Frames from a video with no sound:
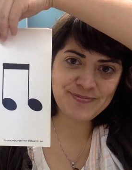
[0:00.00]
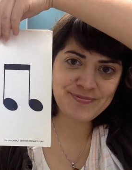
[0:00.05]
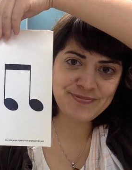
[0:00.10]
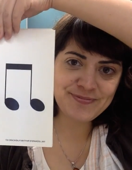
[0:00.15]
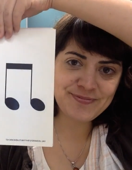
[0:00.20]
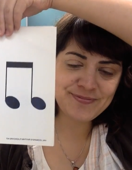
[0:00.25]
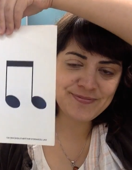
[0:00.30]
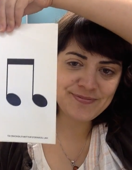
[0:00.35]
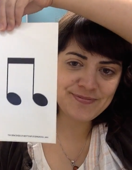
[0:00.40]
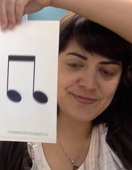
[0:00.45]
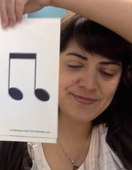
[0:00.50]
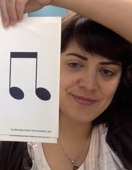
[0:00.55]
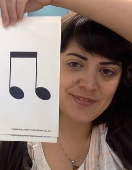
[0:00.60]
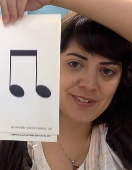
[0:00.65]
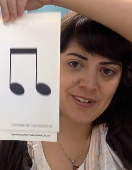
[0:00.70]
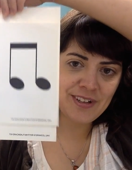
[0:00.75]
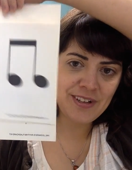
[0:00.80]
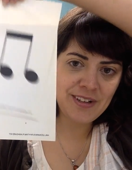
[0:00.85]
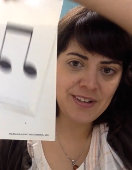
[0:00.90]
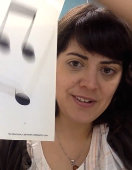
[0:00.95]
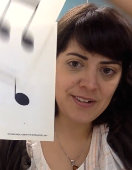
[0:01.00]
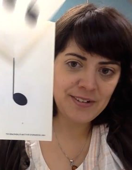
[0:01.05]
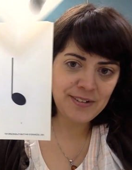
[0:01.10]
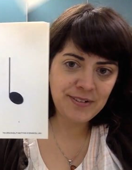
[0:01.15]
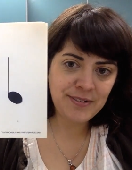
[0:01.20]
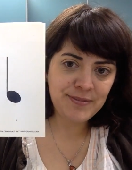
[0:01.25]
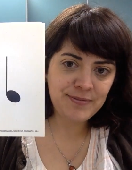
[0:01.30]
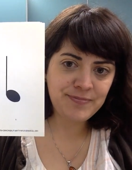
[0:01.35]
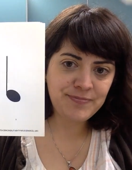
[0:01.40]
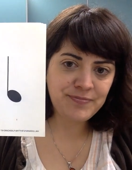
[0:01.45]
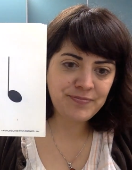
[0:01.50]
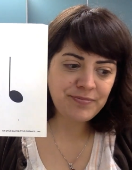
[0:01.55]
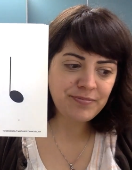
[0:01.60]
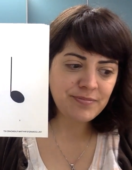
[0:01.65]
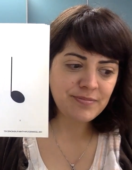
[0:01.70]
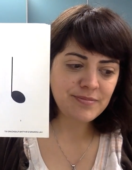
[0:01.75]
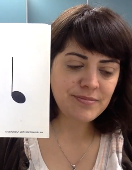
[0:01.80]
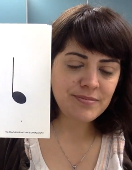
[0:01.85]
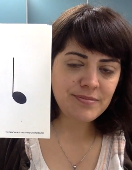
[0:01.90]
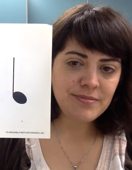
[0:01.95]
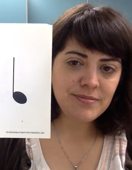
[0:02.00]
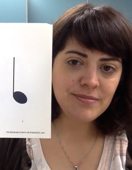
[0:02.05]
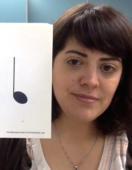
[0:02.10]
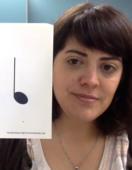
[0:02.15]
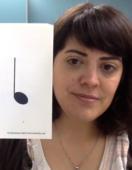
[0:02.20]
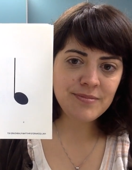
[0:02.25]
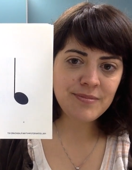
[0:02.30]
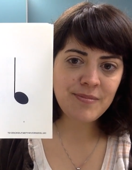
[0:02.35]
Nothing is said.